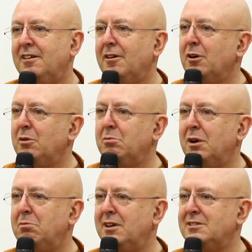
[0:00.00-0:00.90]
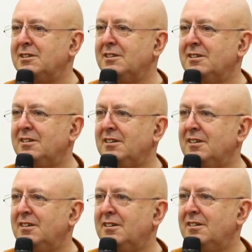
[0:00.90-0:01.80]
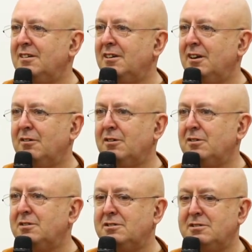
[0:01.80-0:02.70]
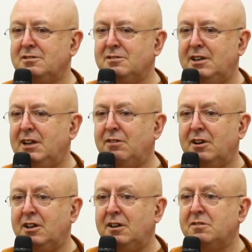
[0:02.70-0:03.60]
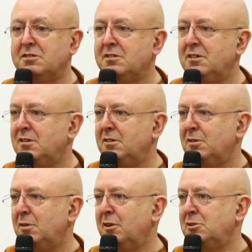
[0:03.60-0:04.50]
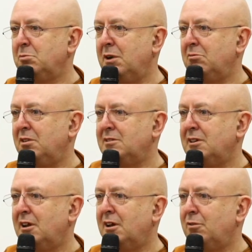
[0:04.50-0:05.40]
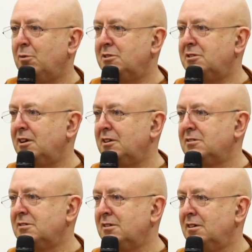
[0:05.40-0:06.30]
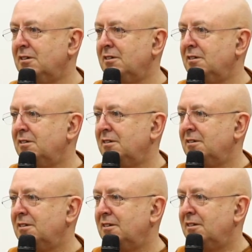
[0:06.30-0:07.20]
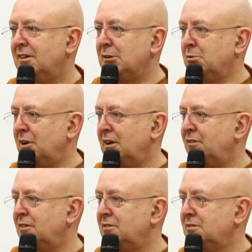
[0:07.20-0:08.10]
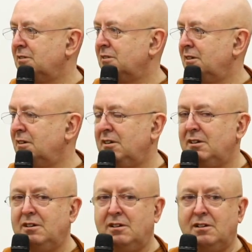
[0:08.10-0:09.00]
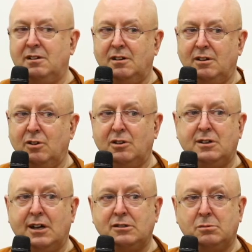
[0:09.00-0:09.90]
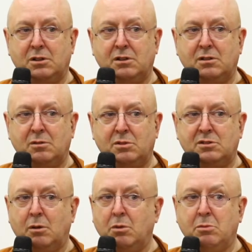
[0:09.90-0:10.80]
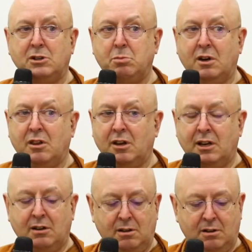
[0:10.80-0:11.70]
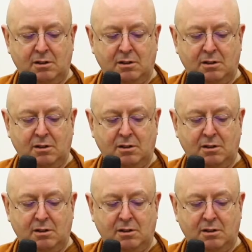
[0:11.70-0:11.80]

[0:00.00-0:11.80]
You go with my blessing. And of course, he never leaves. All those memories, that love always stays. That's what love is. Not attachment. There's something much better than that.